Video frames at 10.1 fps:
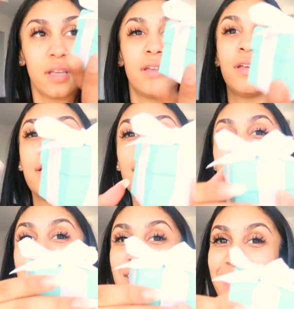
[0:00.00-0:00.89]
Watch
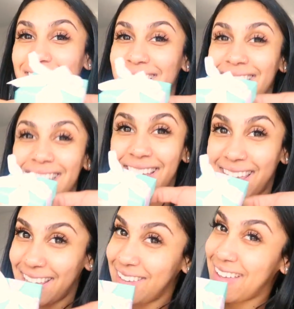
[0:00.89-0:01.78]
this. Crew. Look
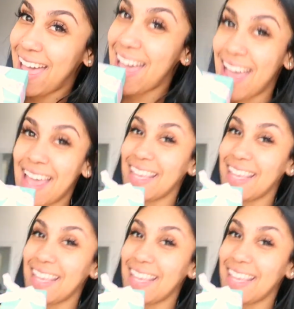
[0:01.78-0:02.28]
at you guys.